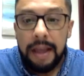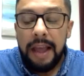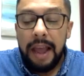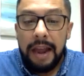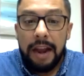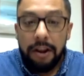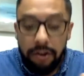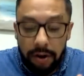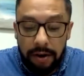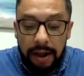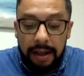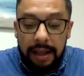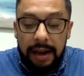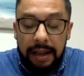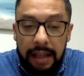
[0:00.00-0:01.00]
and if you're
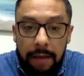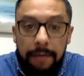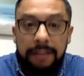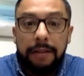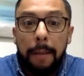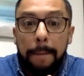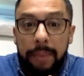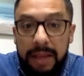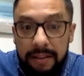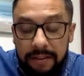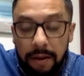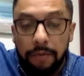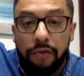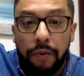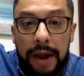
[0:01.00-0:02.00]
not going to give us a
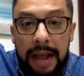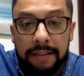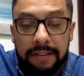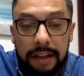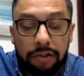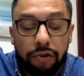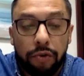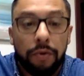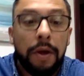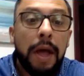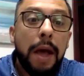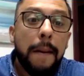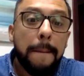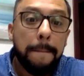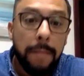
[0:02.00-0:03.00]
visa transit to
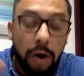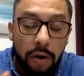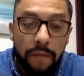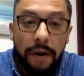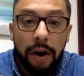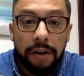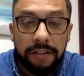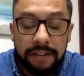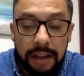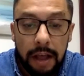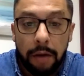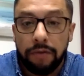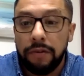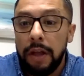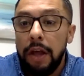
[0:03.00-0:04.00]
move
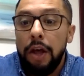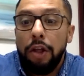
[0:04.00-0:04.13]
ourselves